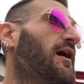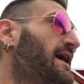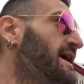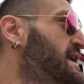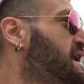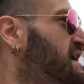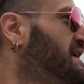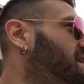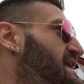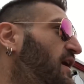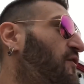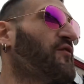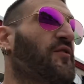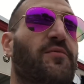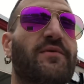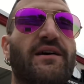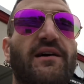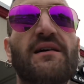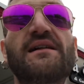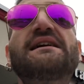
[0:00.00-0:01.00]
All right, now for
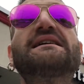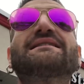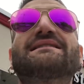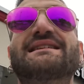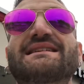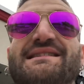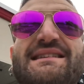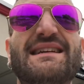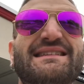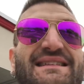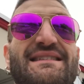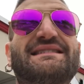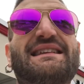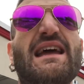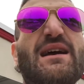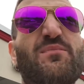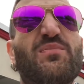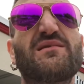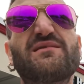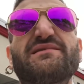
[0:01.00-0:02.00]
real, let's get to
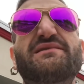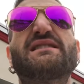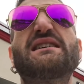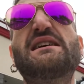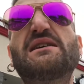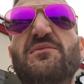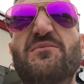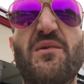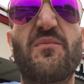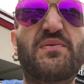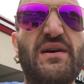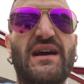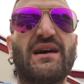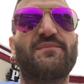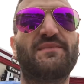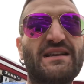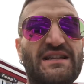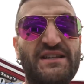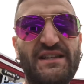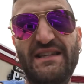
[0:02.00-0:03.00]
Staples. We'll pick
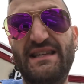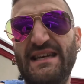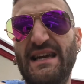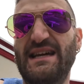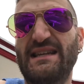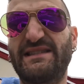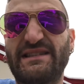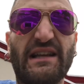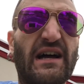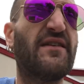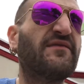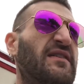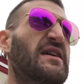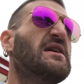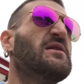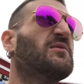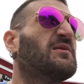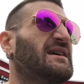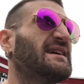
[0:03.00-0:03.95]
up the GTS stuff.